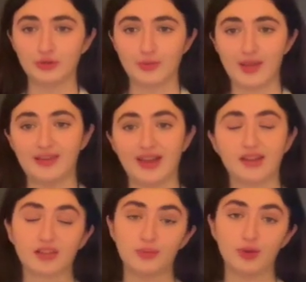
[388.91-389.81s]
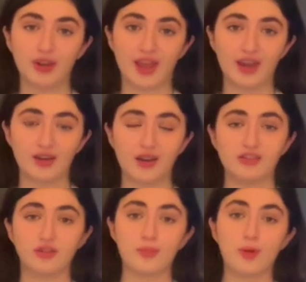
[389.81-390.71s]
remained excommunicated
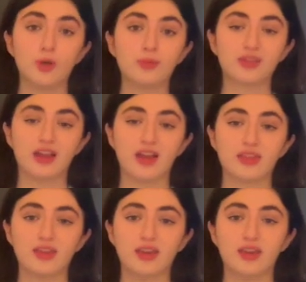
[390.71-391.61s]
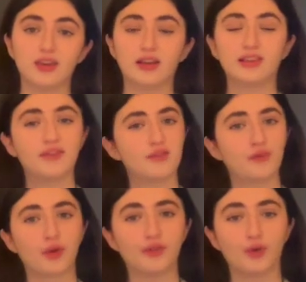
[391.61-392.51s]
until the Pope's death in
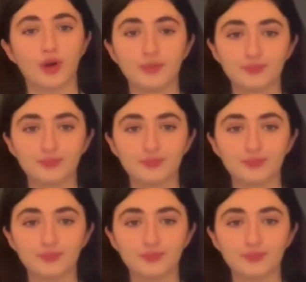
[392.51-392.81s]
1144.